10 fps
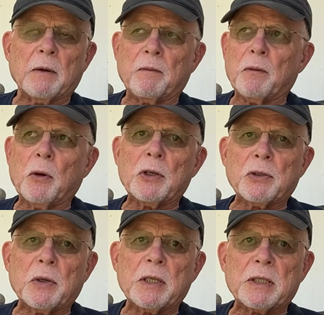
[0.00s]
floor
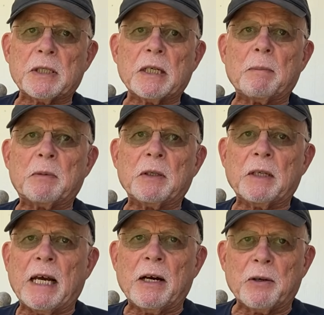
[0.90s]
joists up to
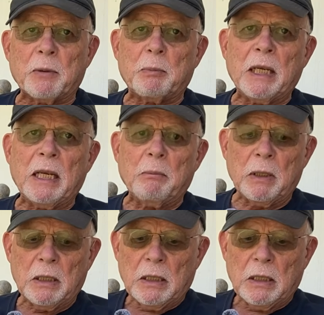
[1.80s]
the outer beam